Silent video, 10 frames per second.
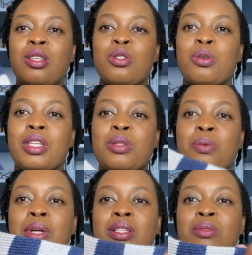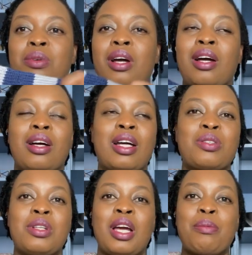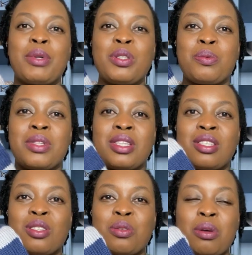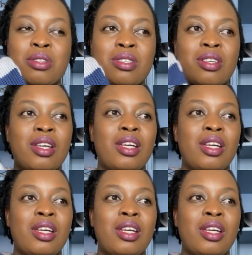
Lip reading: So that's what actually happened with these socks.